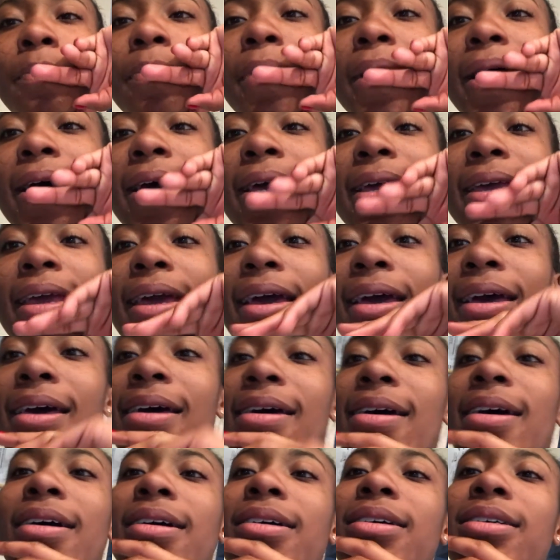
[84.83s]
but
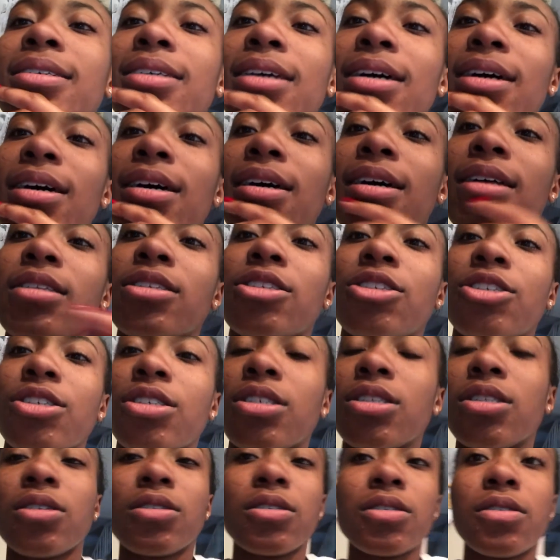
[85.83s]
yeah, uh,
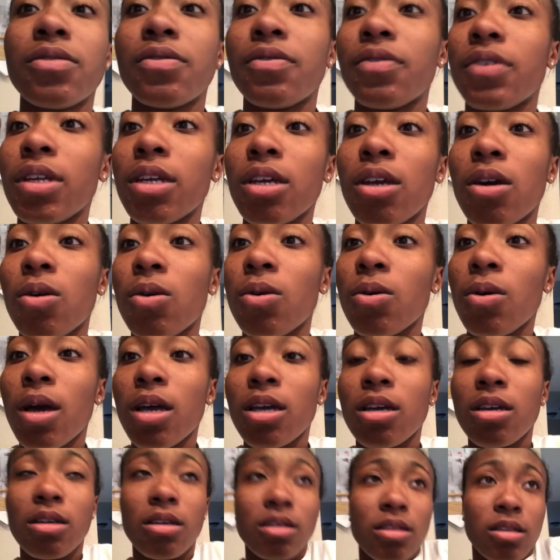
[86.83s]
just the video, I